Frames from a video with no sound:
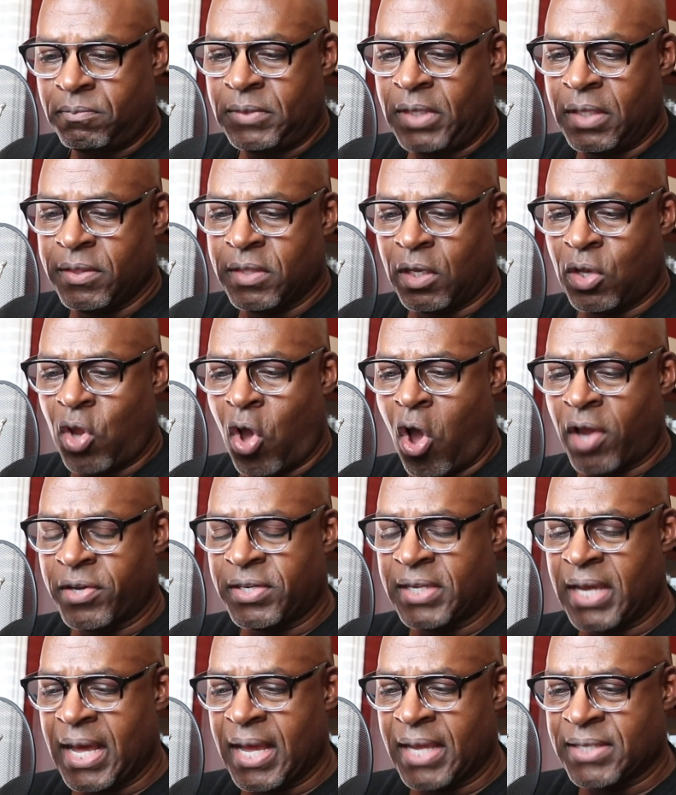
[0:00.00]
law
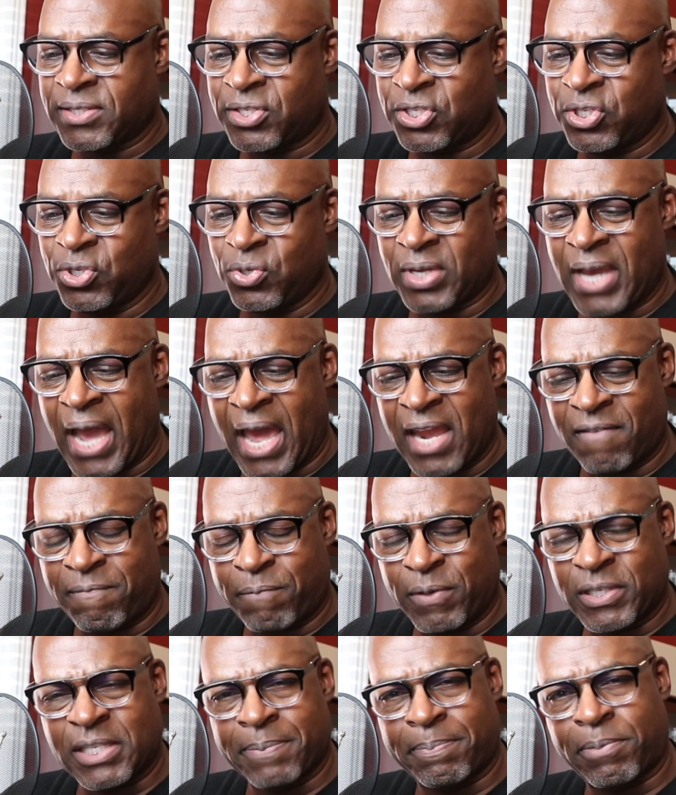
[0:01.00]
does to kind of
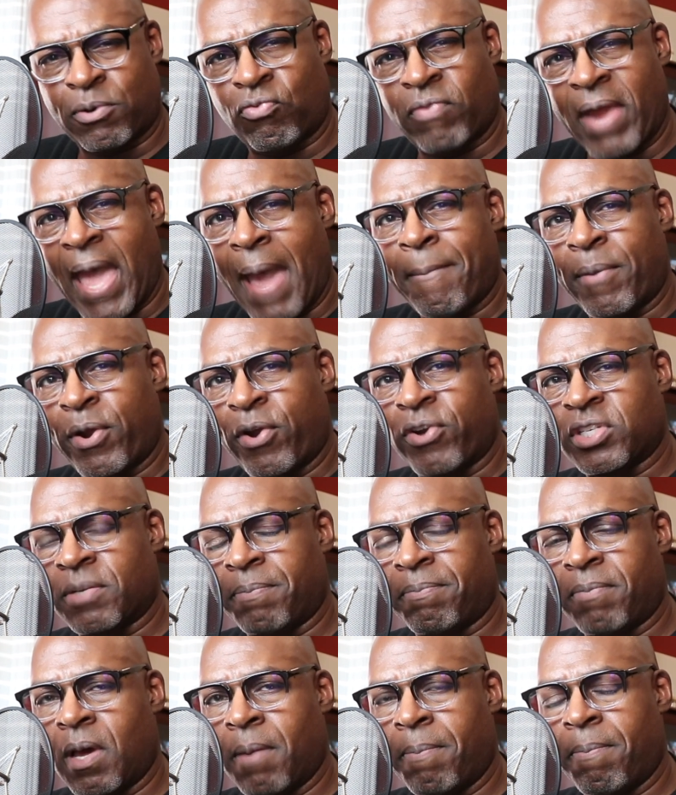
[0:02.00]
put some parameters
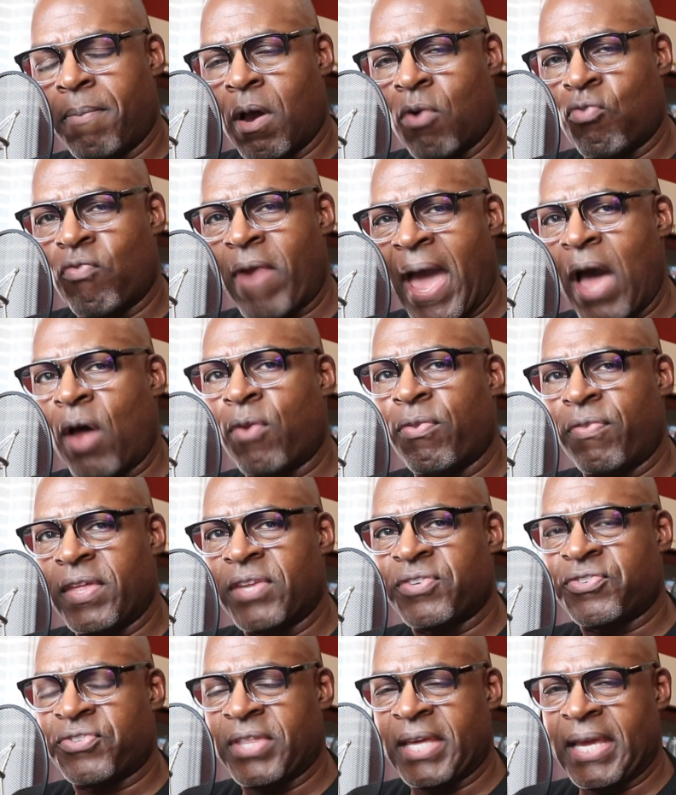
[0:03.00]
around
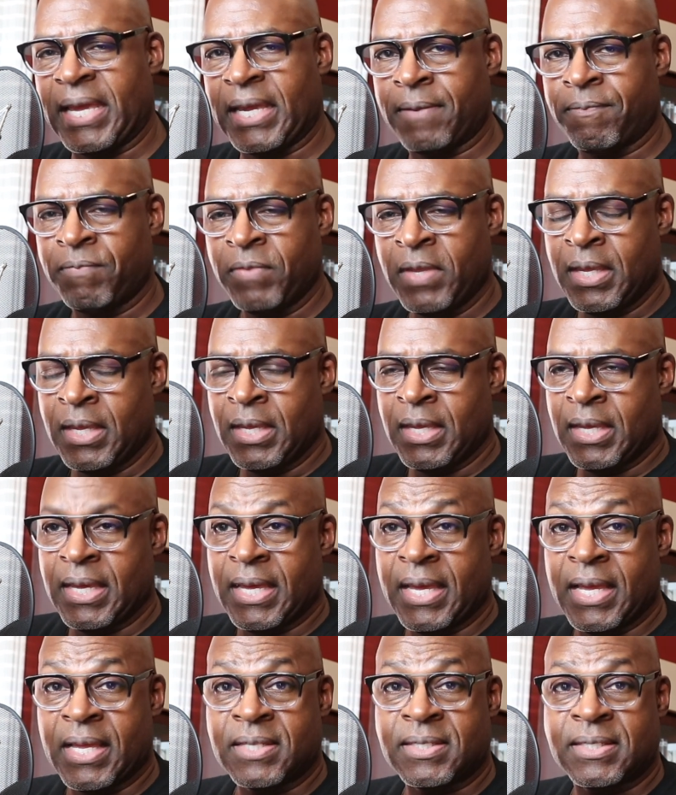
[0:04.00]
this thing
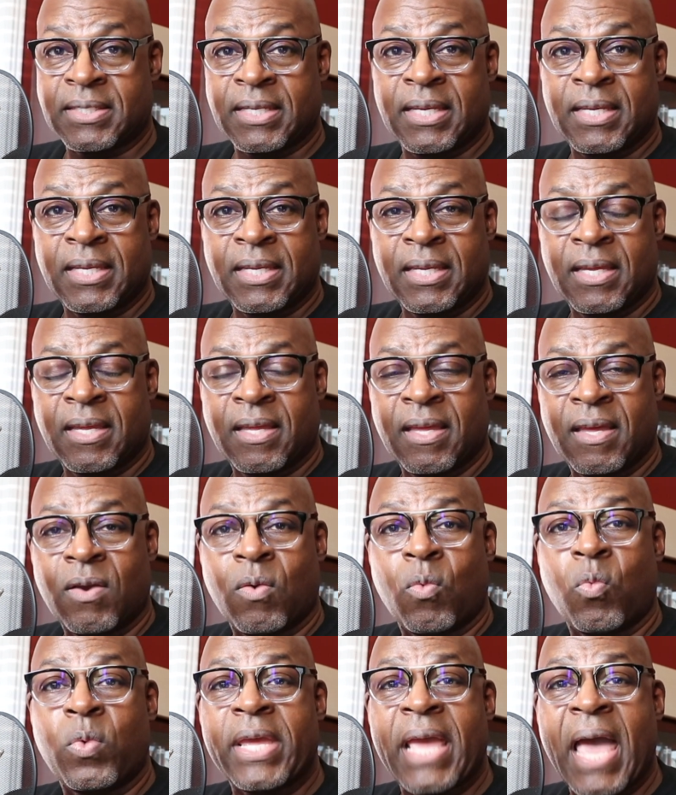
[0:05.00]
is
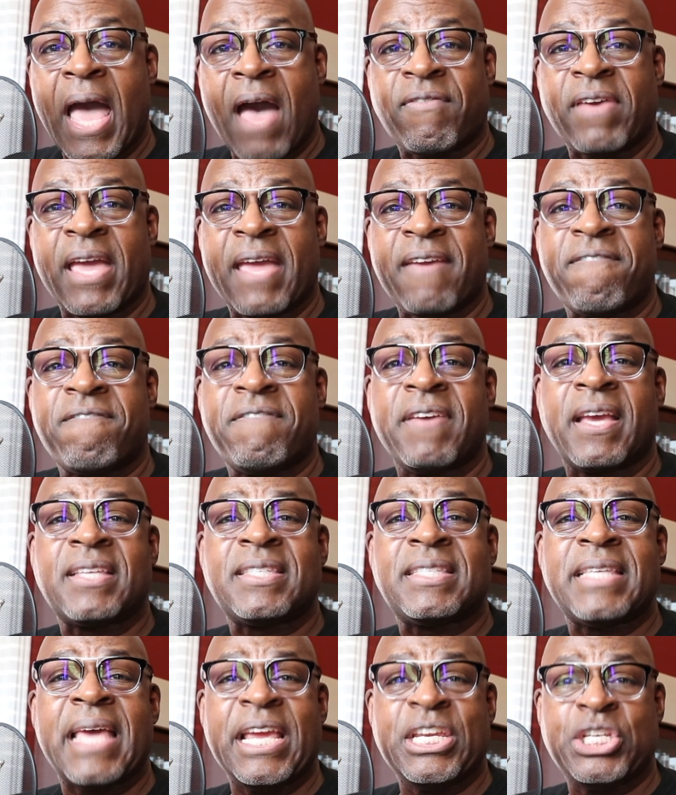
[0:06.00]
we have a
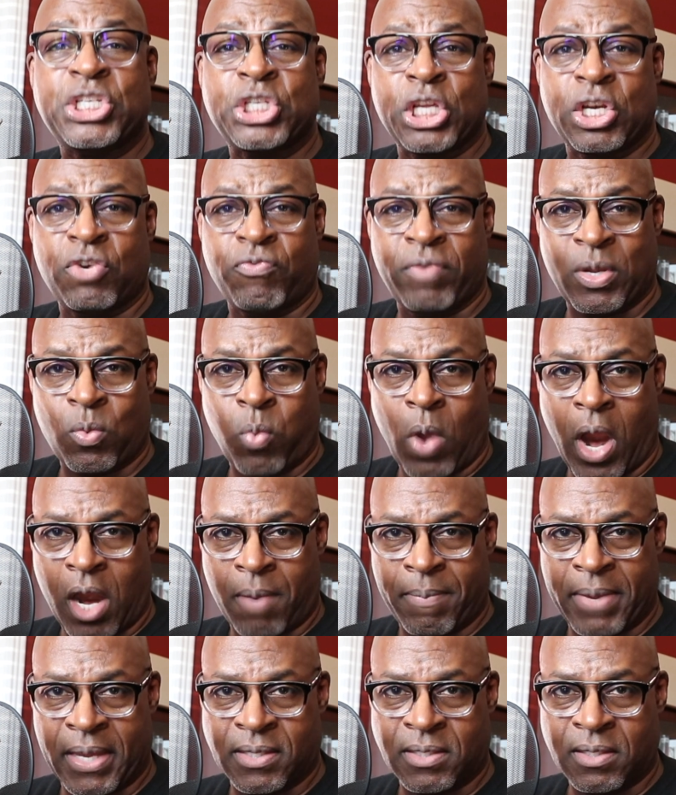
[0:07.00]
fixation
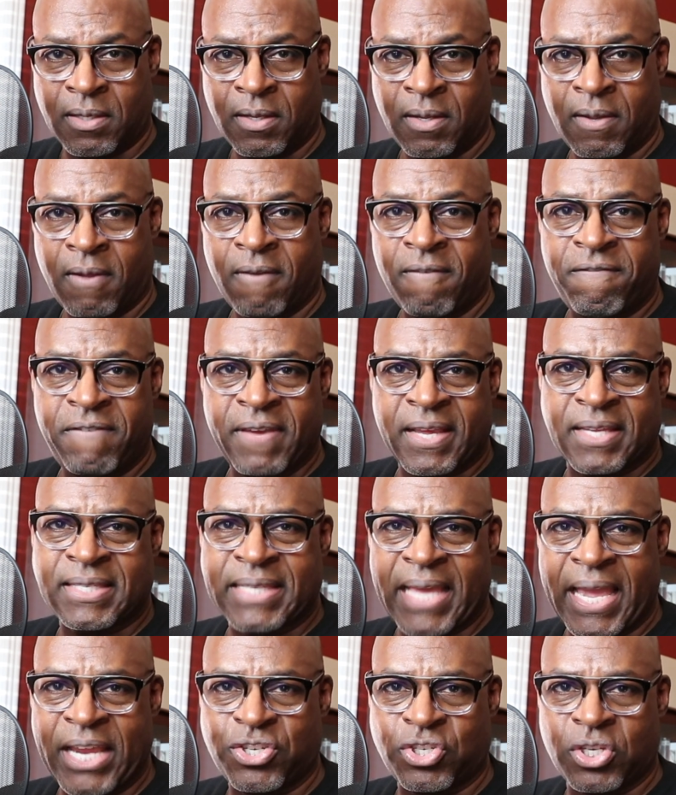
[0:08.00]
requirement.
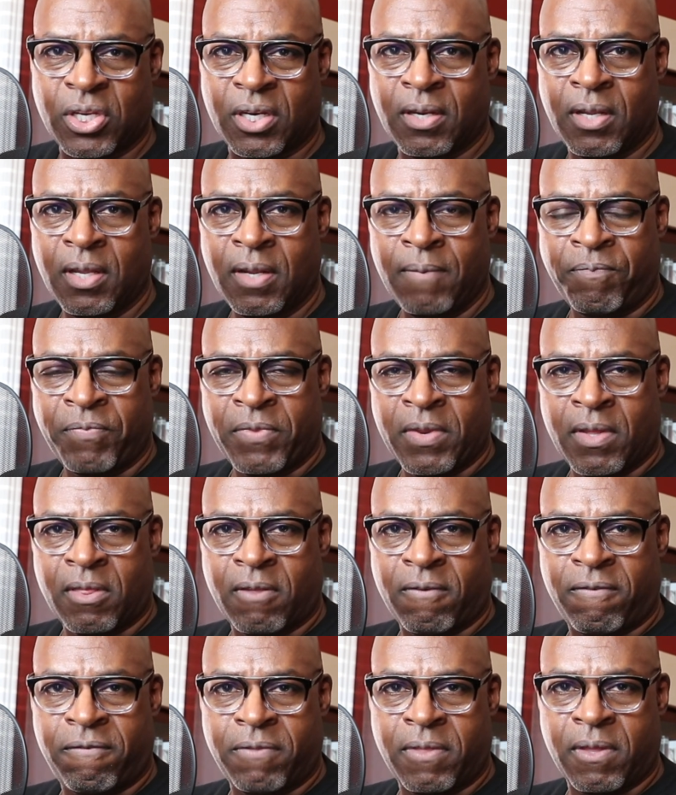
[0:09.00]
Fixation.
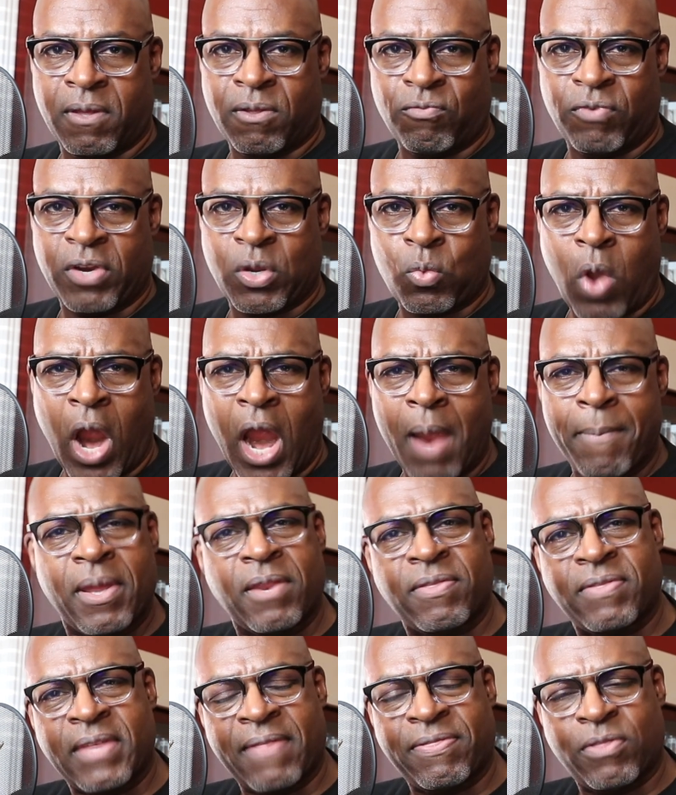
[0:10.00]
The
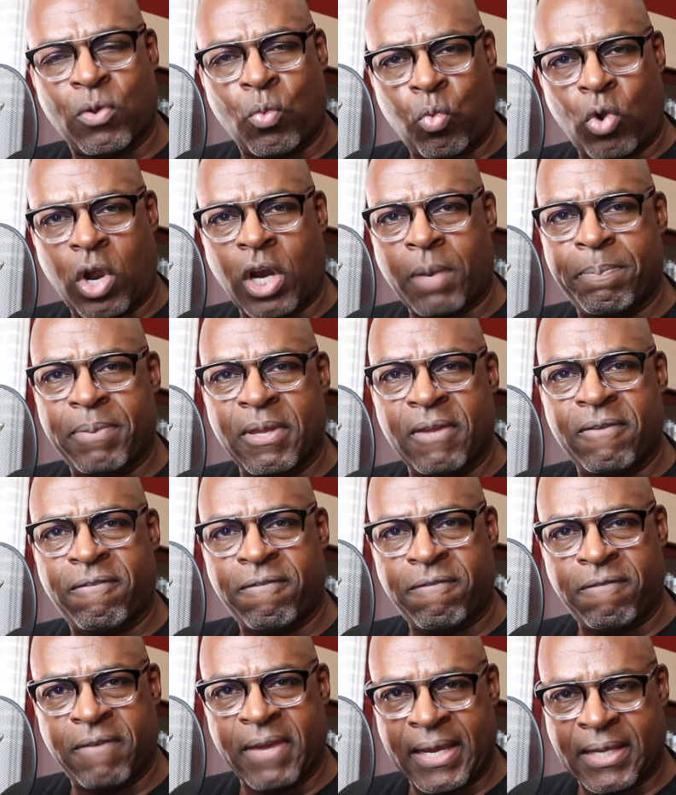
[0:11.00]
requirement that the work be
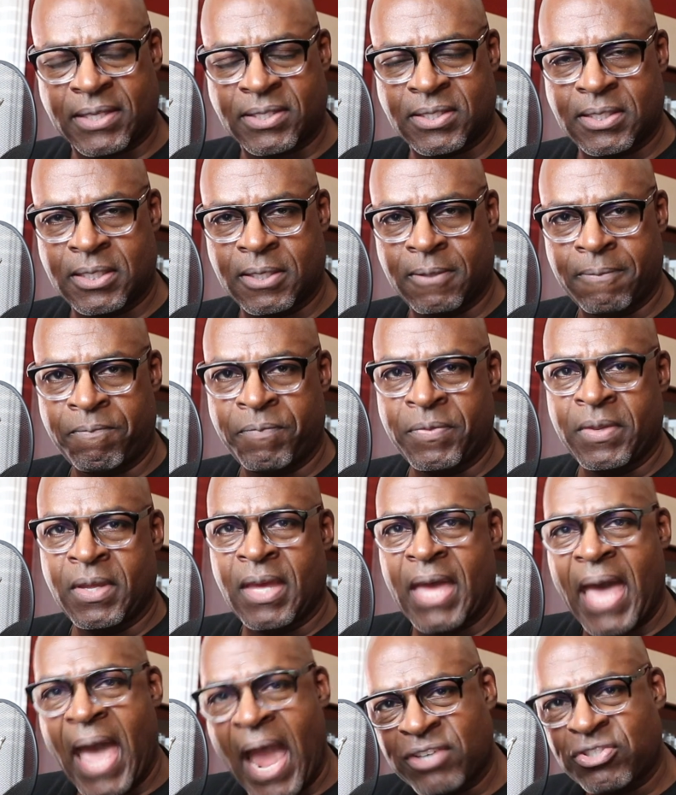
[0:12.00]
fixed
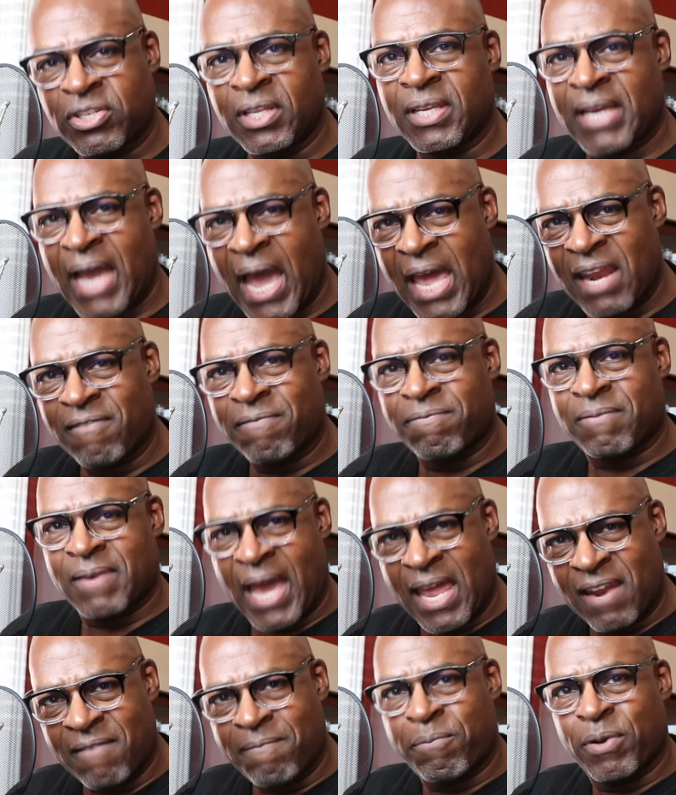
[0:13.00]
actually kind of
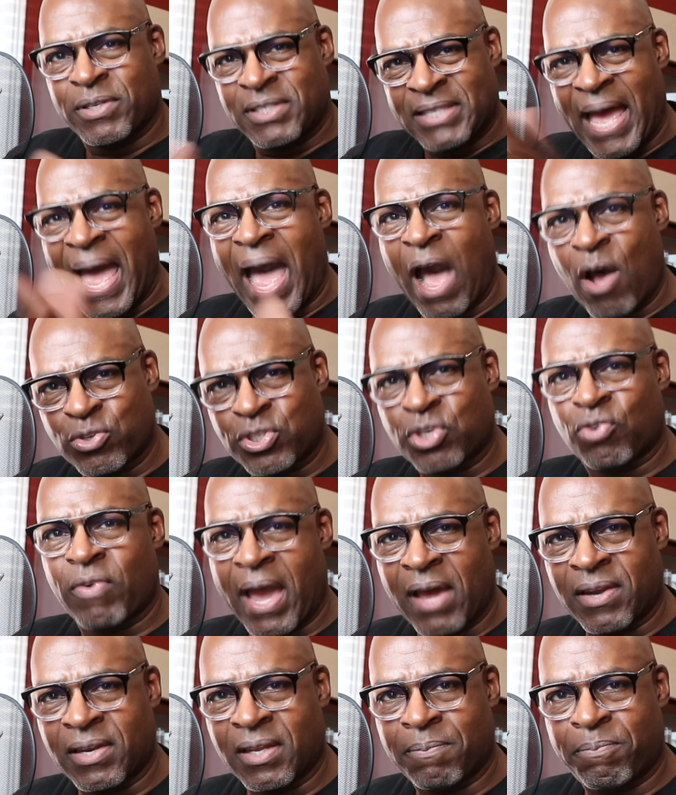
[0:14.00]
puts a house
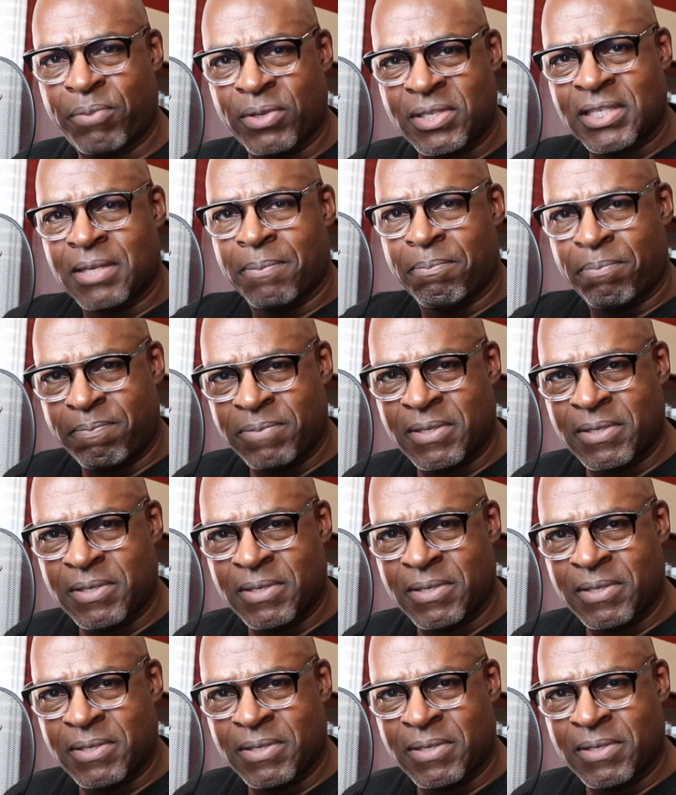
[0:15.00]
around it, puts some